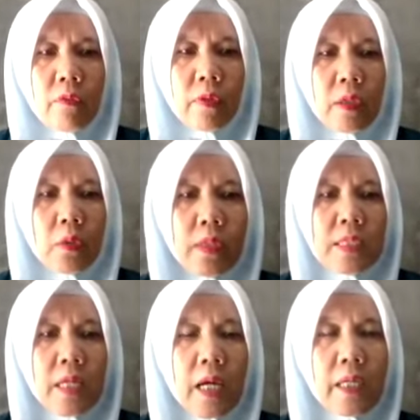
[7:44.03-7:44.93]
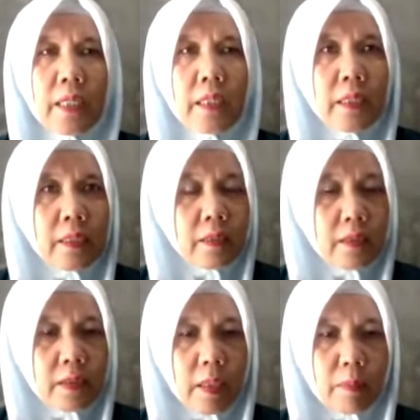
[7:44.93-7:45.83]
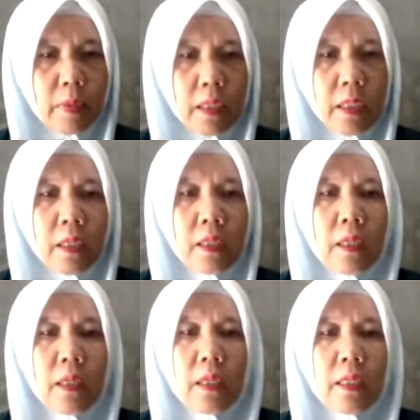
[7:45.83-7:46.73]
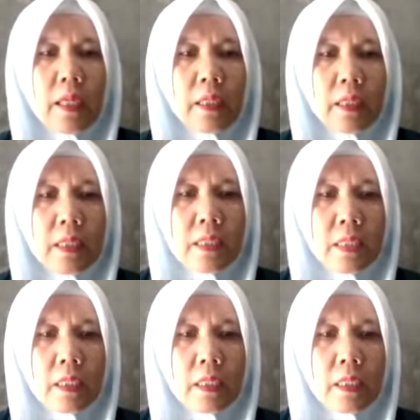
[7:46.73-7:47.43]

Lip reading: value is higher than T table, that is